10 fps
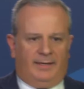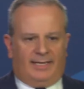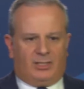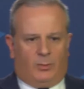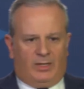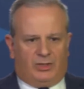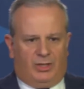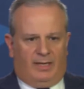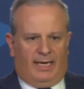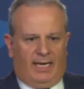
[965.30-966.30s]
Next
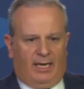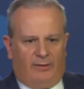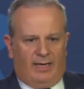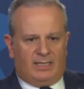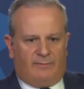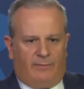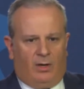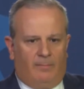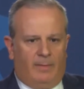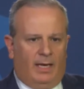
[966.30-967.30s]
question here is
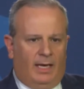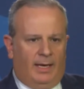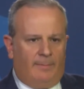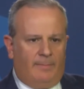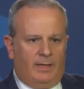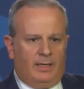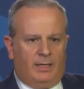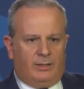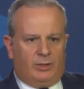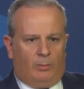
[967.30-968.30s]
from
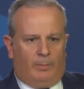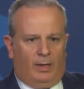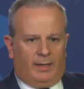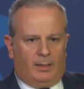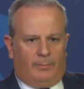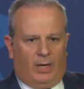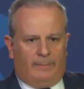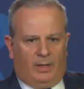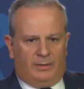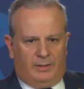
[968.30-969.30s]
Joel Pollack at
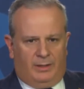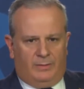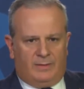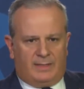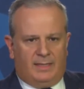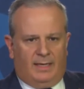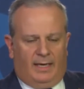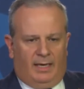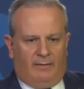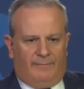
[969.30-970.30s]
Breitbart News.
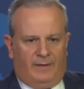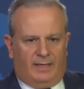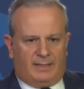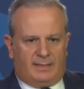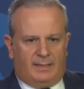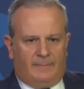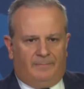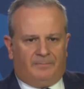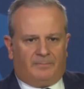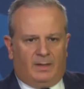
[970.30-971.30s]
First,
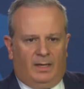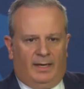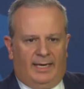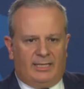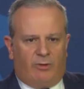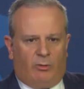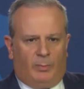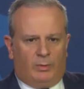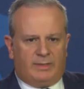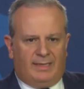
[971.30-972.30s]
Israel
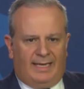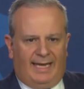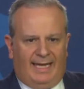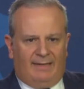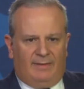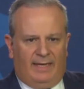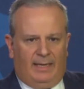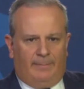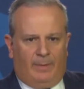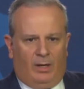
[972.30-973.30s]
reportedly hit
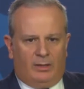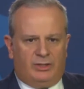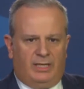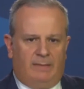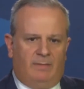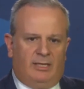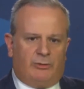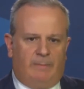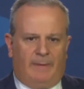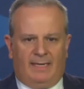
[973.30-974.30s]
the Parchin
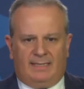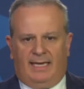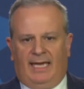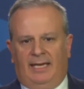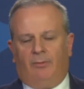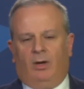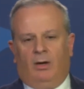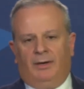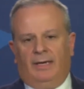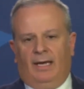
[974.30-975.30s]
military base in
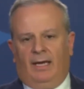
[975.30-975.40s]
Iran